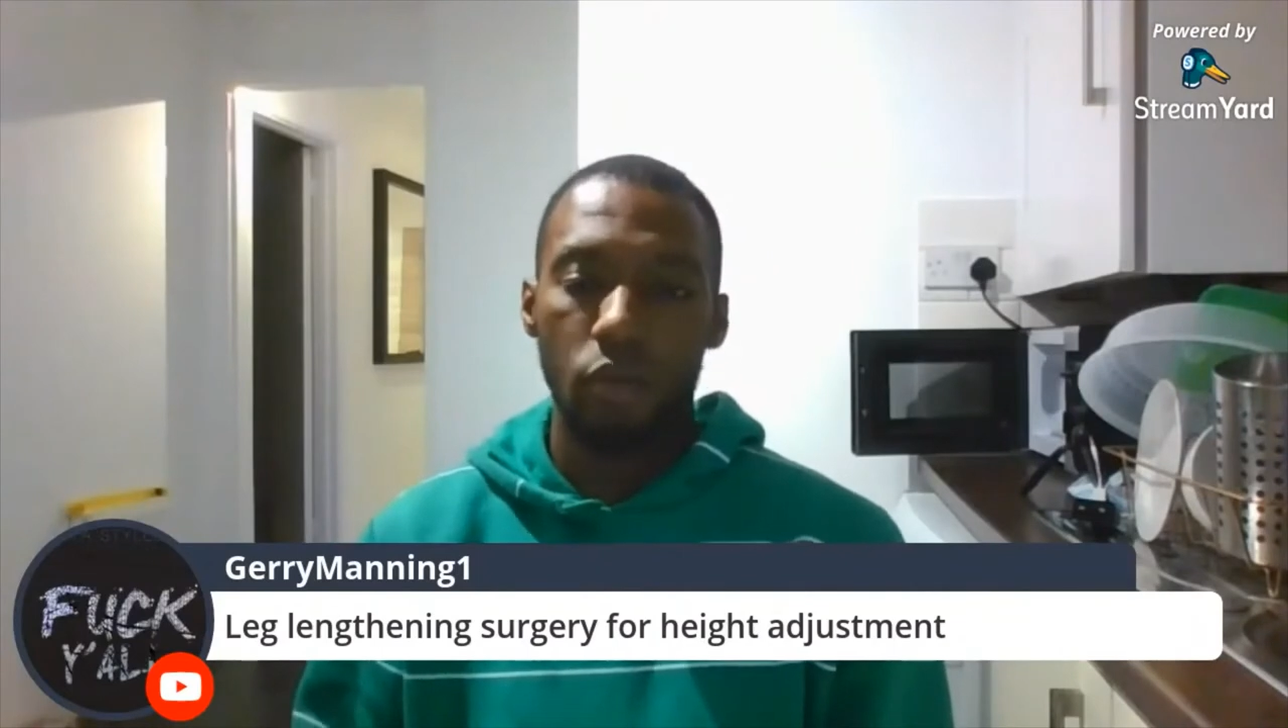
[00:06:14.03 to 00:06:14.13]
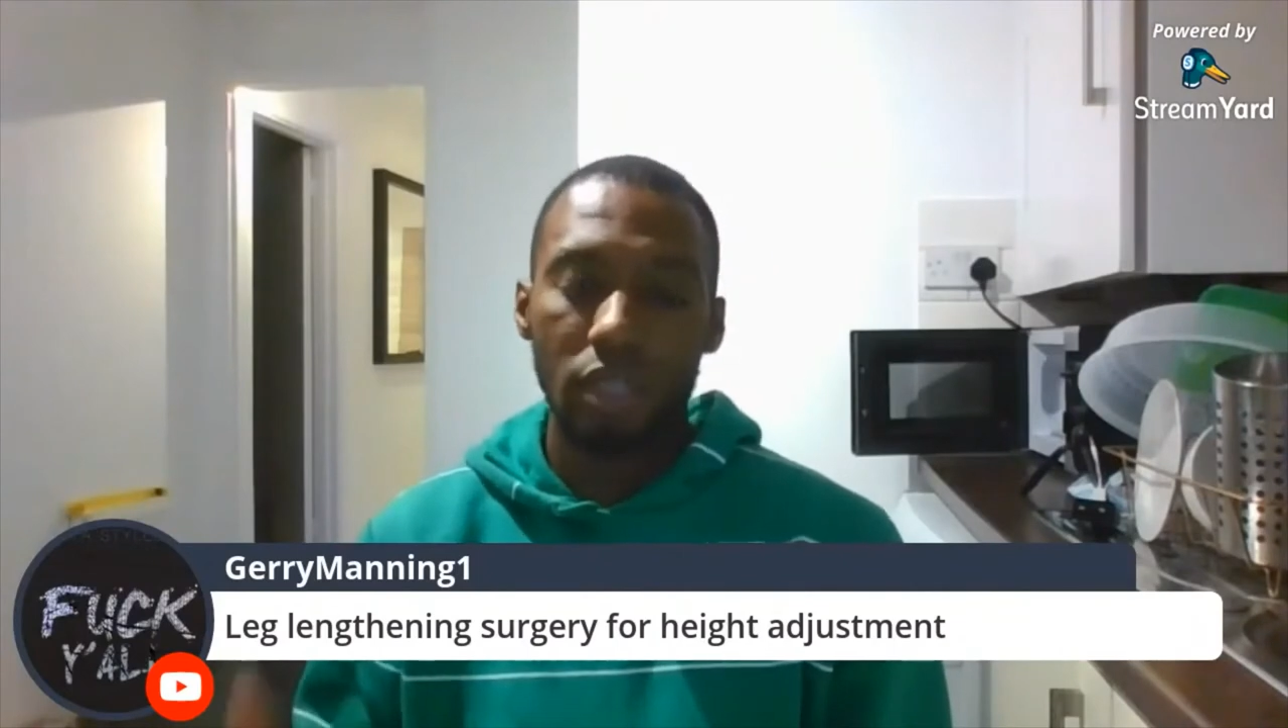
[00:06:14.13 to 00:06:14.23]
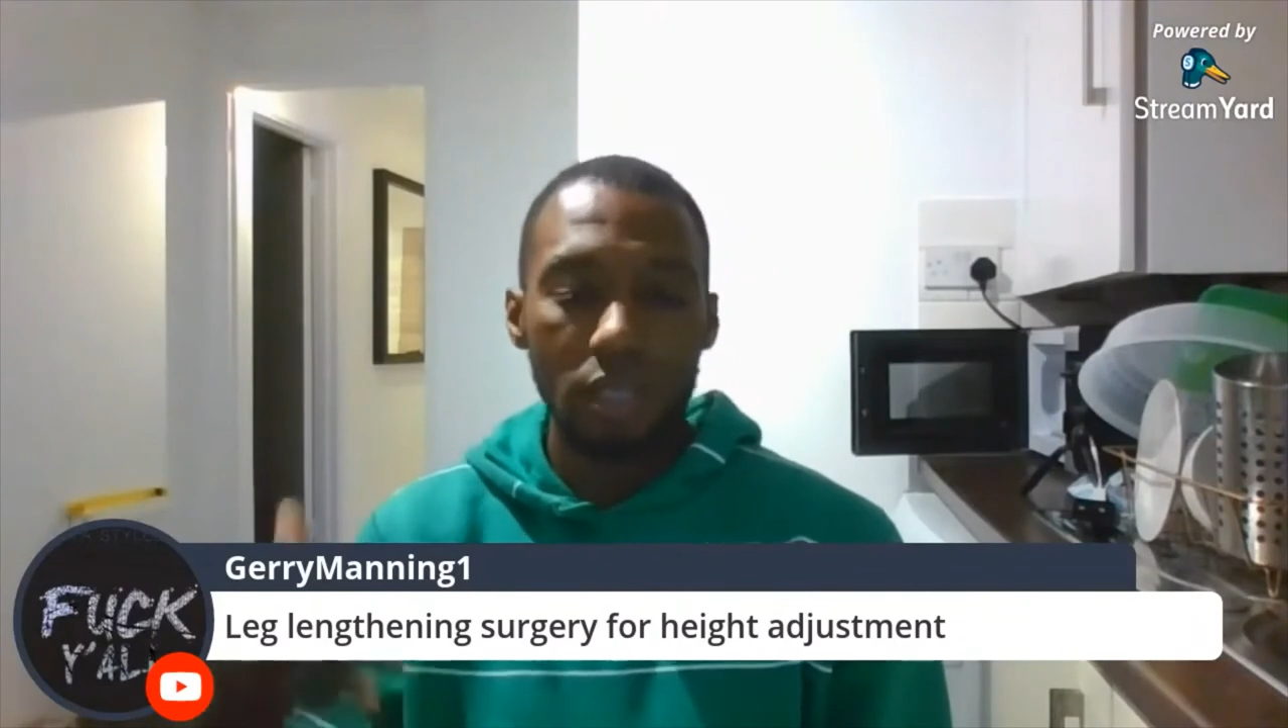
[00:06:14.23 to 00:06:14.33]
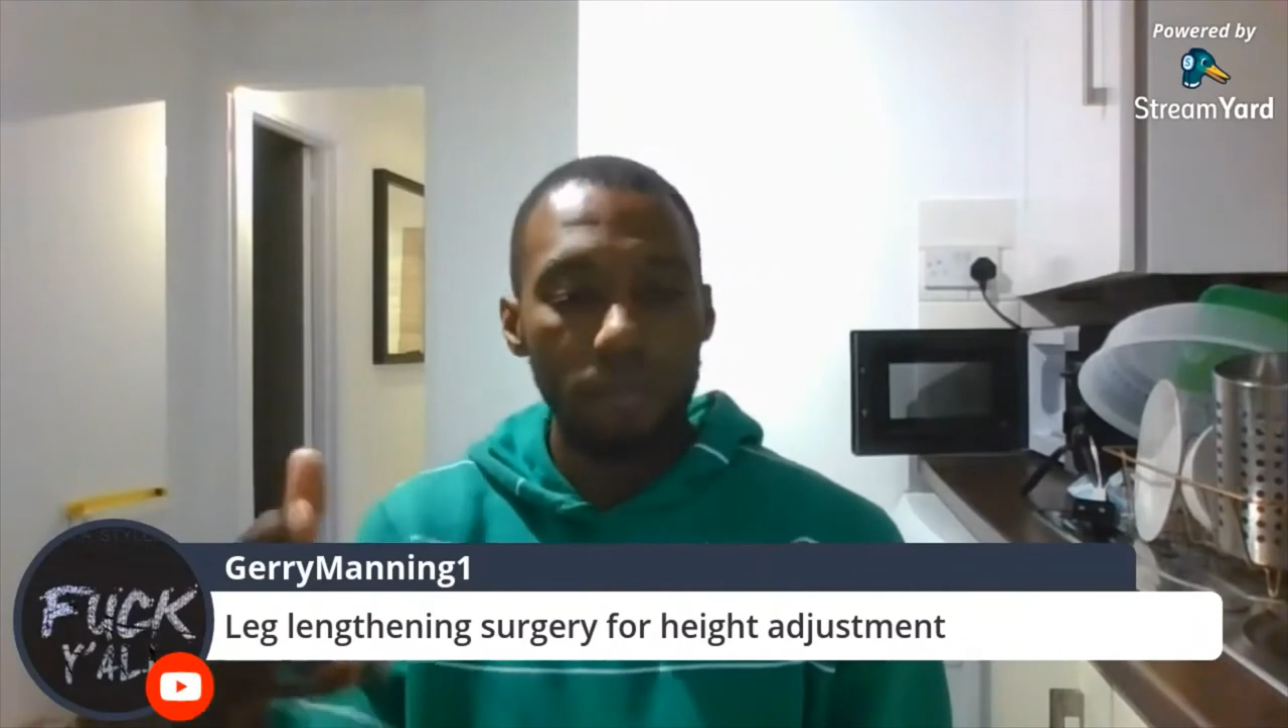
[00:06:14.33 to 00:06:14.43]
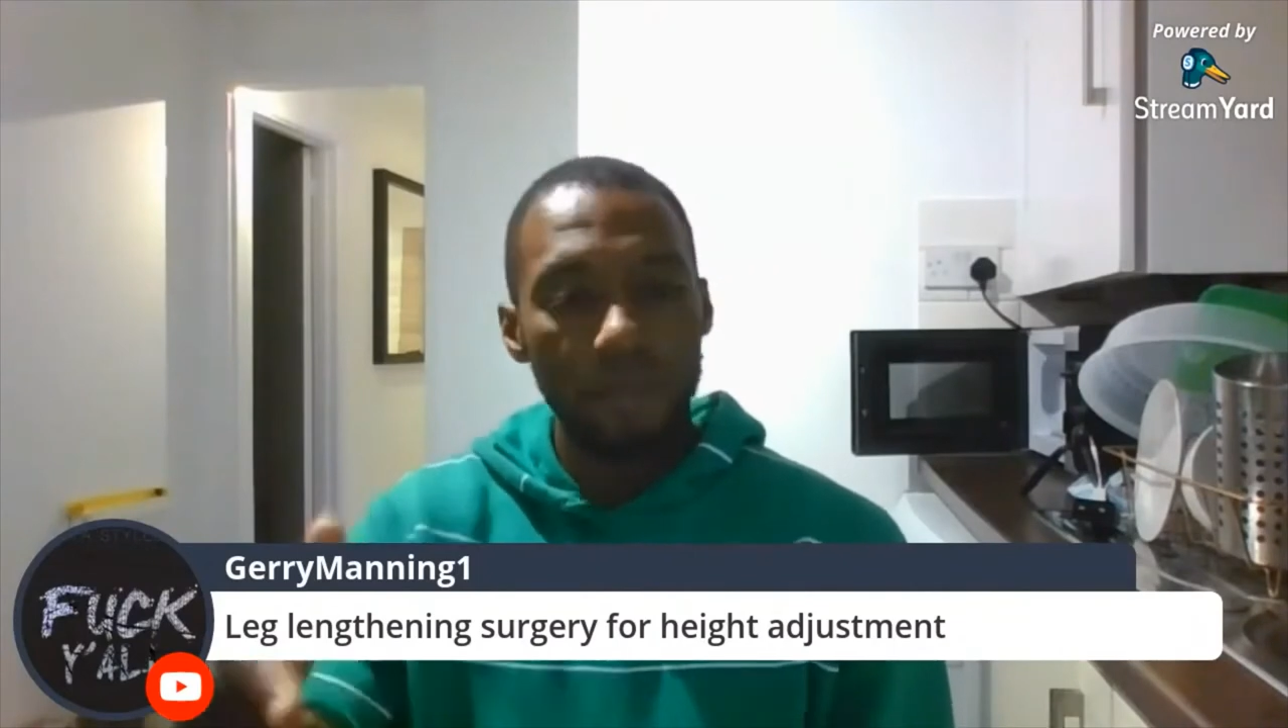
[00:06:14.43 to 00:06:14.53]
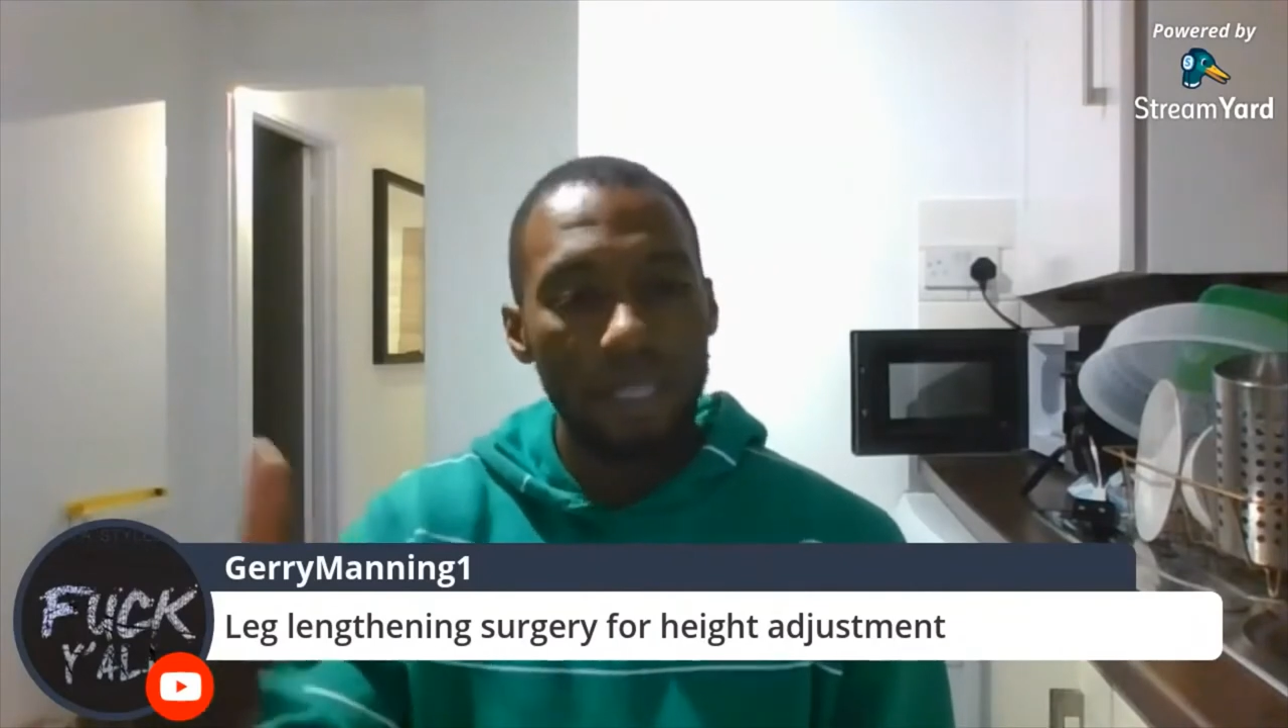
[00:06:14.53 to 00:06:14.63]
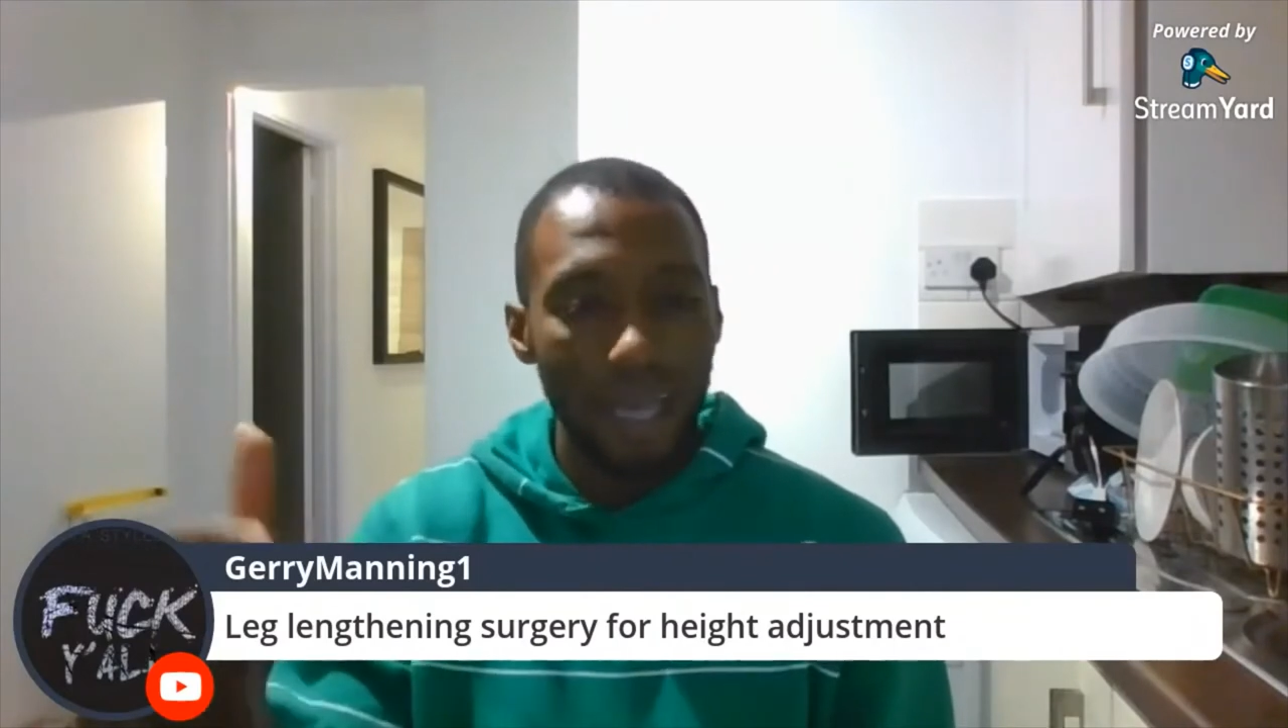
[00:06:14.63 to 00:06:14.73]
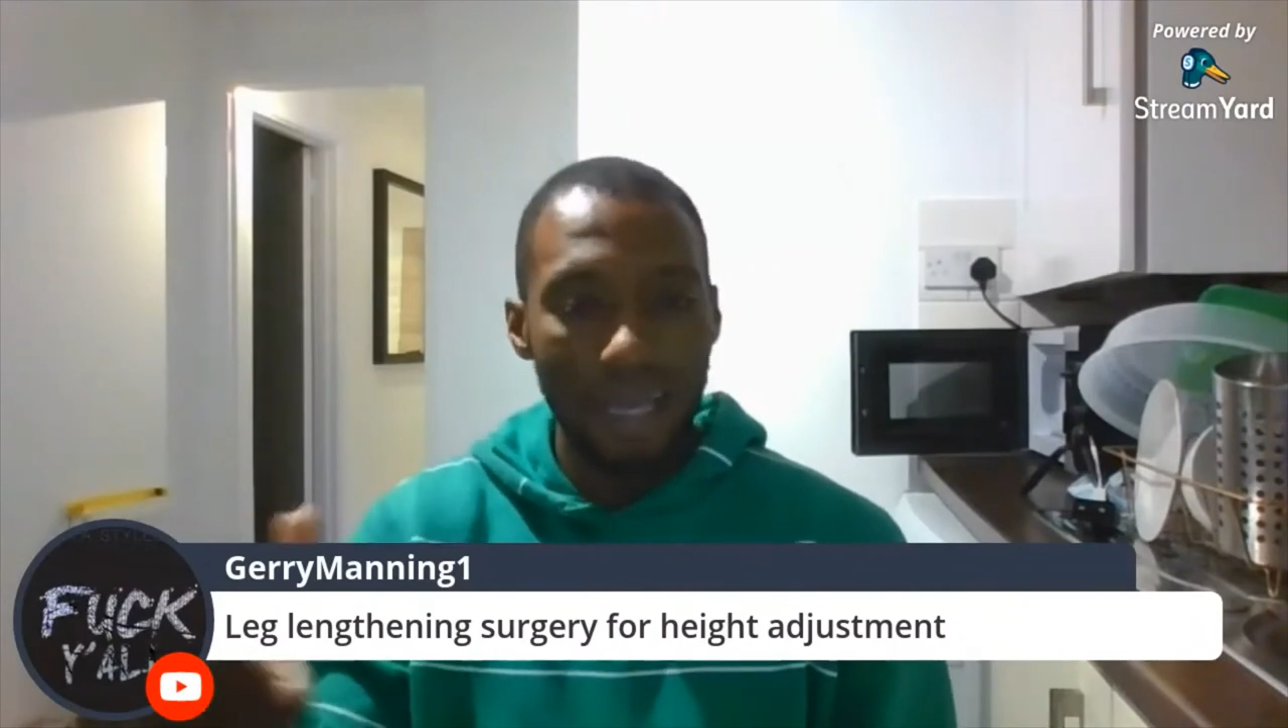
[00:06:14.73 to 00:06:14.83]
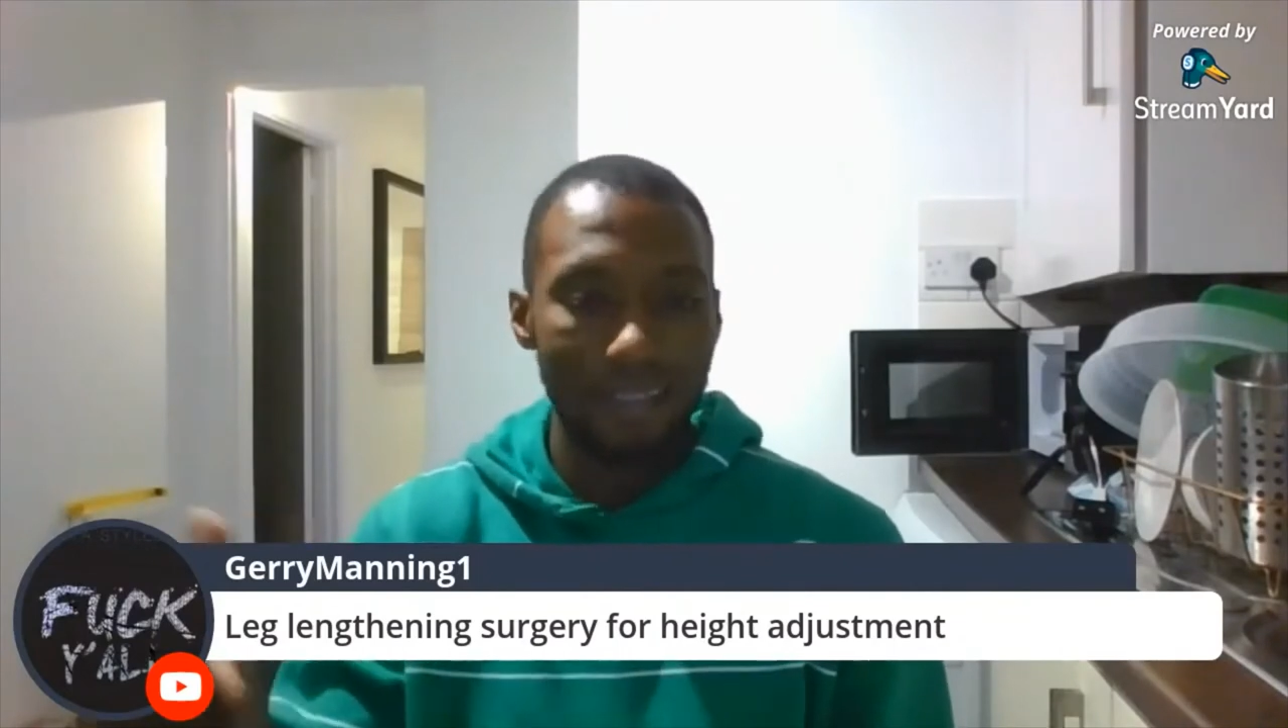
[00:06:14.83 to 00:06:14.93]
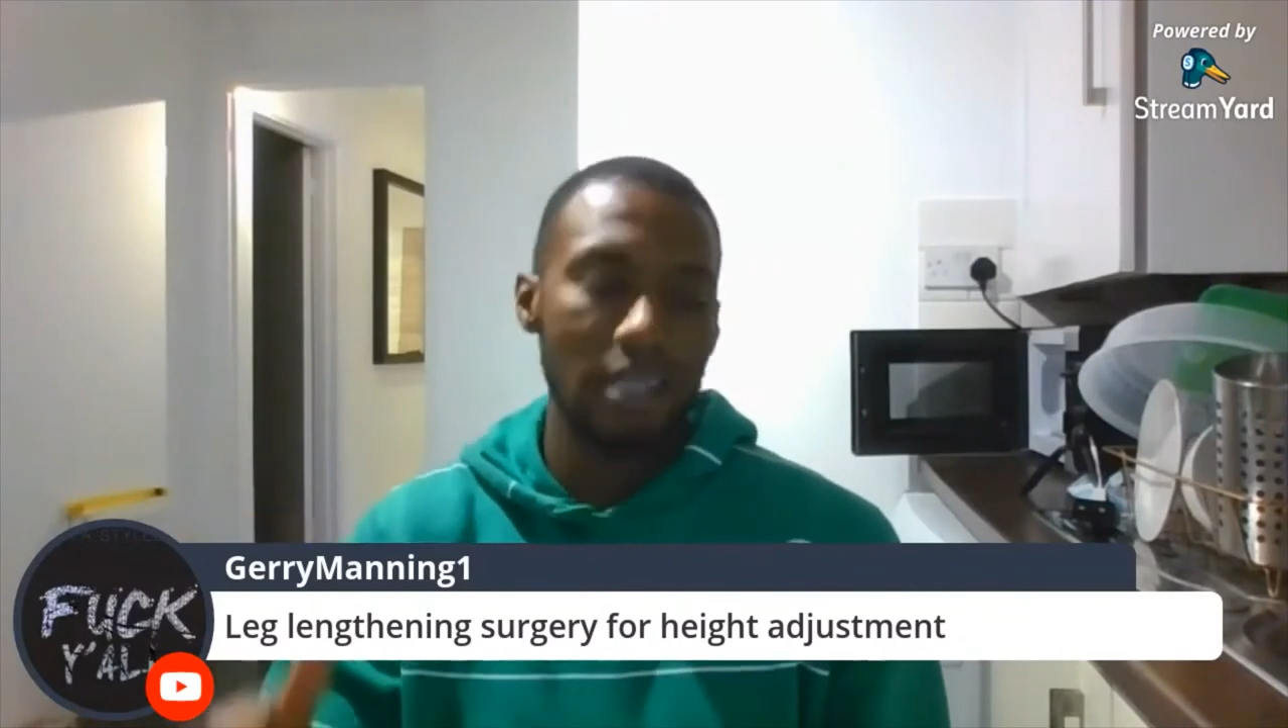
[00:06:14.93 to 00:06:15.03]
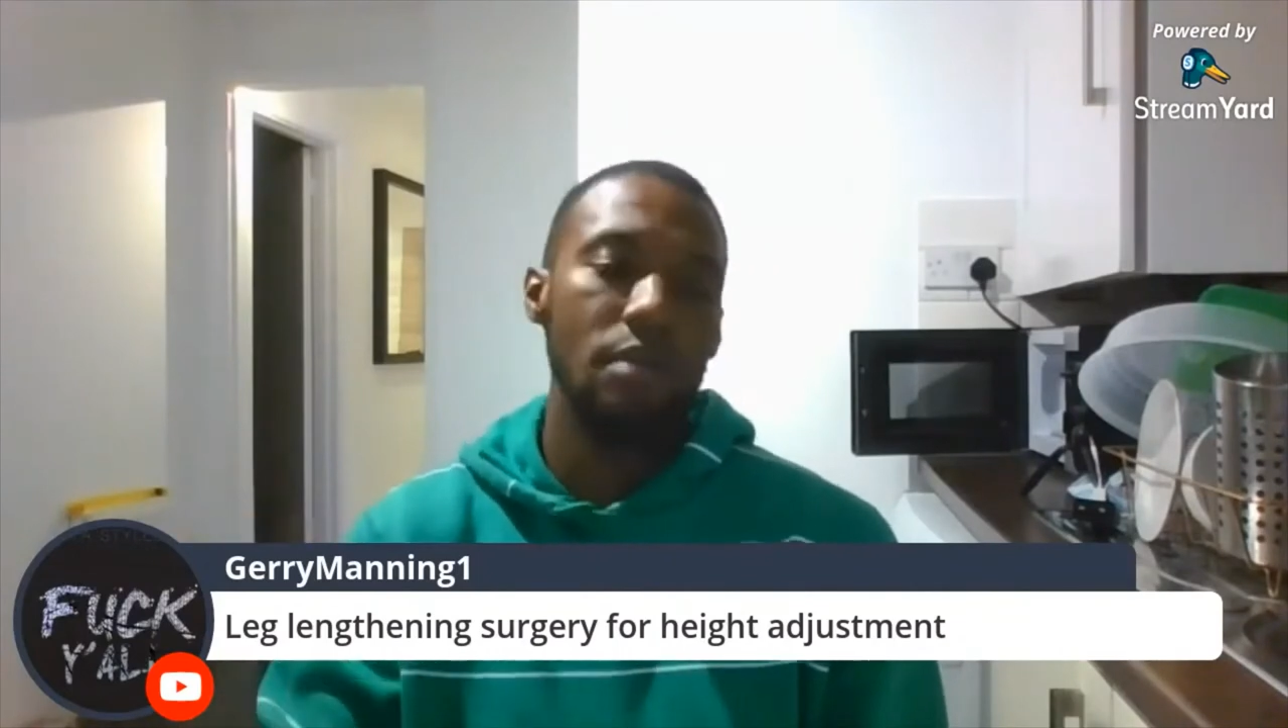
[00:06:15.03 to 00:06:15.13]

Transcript: would he be that